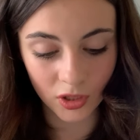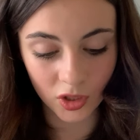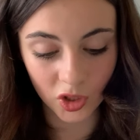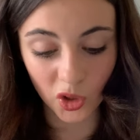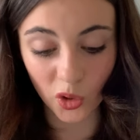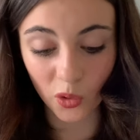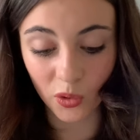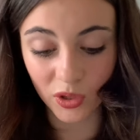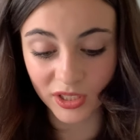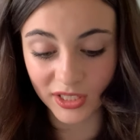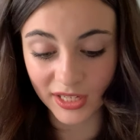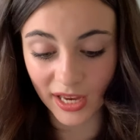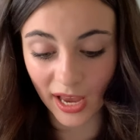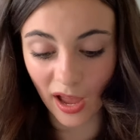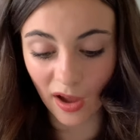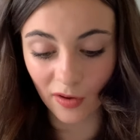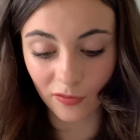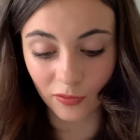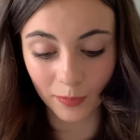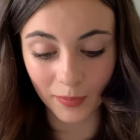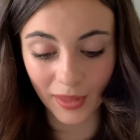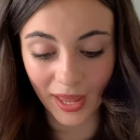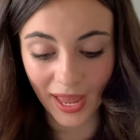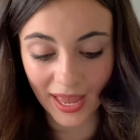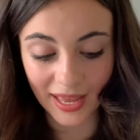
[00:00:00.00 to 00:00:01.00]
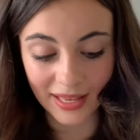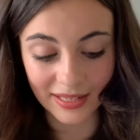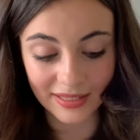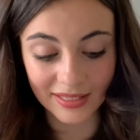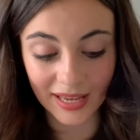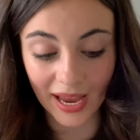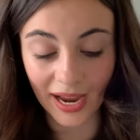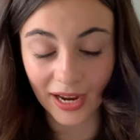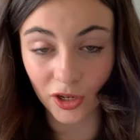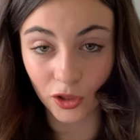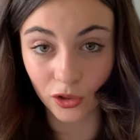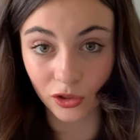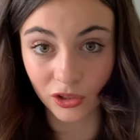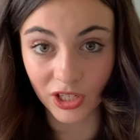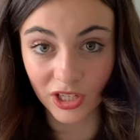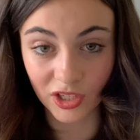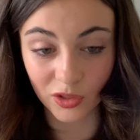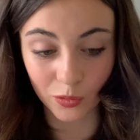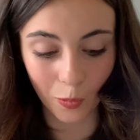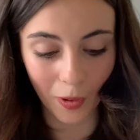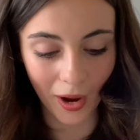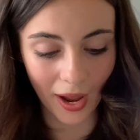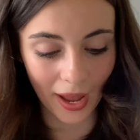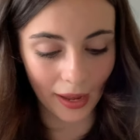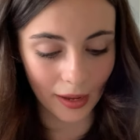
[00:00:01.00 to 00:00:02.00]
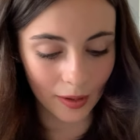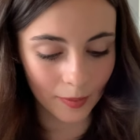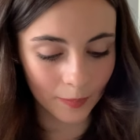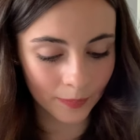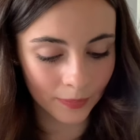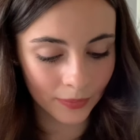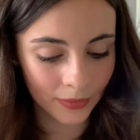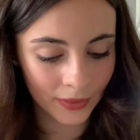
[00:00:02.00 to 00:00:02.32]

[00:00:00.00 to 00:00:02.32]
You could tell from the heads angled his way.